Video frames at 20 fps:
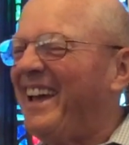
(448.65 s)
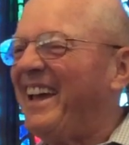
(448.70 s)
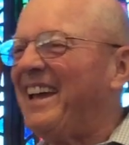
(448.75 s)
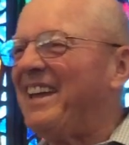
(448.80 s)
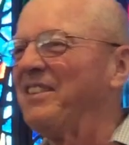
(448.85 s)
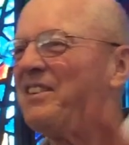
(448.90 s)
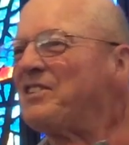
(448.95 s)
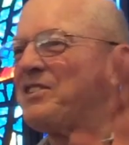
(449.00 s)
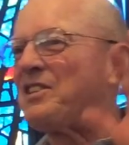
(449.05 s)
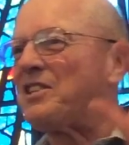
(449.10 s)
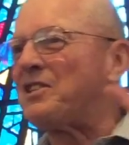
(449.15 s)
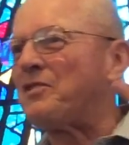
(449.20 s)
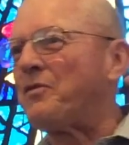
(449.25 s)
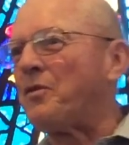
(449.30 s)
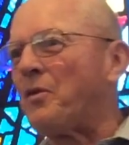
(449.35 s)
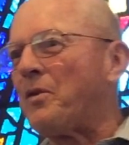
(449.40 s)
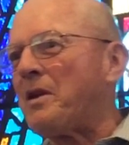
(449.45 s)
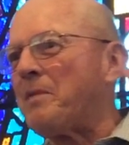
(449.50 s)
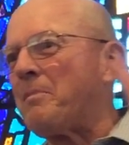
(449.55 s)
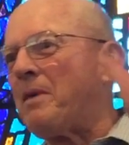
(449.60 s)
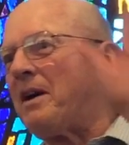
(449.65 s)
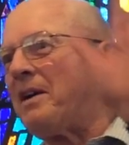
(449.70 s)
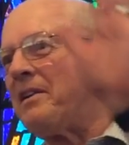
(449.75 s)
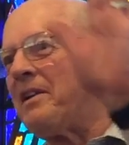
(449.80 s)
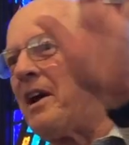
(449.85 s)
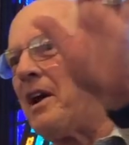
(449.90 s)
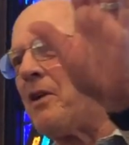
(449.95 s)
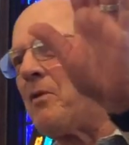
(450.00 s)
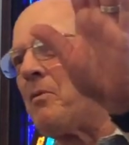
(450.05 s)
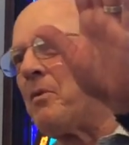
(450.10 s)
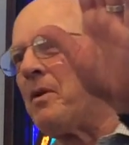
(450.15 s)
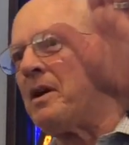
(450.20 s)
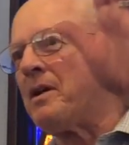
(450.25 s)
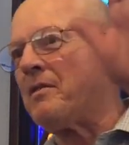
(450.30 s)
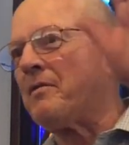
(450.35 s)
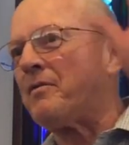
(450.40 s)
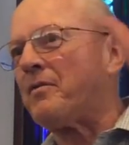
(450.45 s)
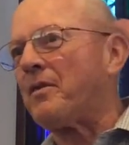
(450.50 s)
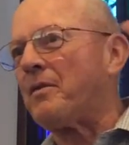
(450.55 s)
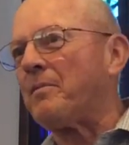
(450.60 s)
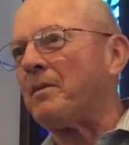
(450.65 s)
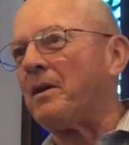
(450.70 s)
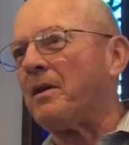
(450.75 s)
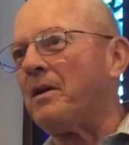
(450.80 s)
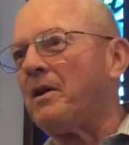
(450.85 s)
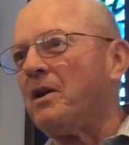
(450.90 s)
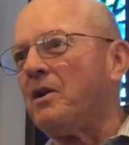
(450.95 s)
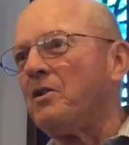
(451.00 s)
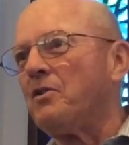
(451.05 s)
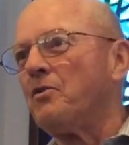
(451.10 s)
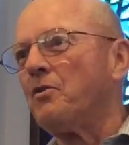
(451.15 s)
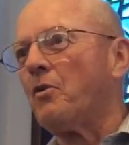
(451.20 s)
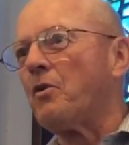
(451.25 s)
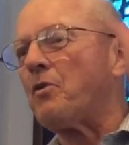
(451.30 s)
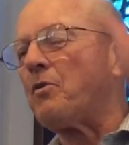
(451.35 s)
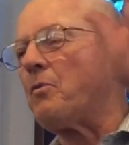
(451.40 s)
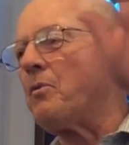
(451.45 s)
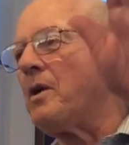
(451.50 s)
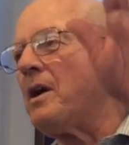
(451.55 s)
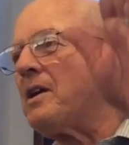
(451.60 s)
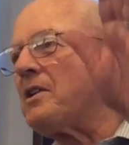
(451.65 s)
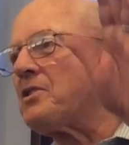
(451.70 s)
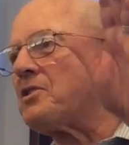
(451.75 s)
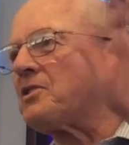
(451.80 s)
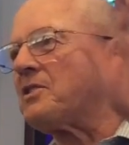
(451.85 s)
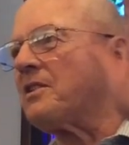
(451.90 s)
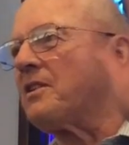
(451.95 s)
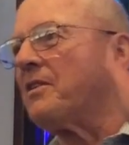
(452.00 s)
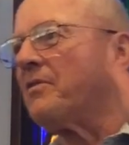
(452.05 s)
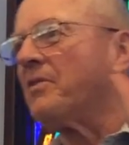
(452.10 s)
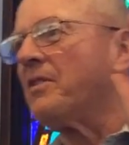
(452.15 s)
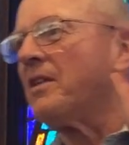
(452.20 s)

there's this 40-mile-an-hour wind from the northwest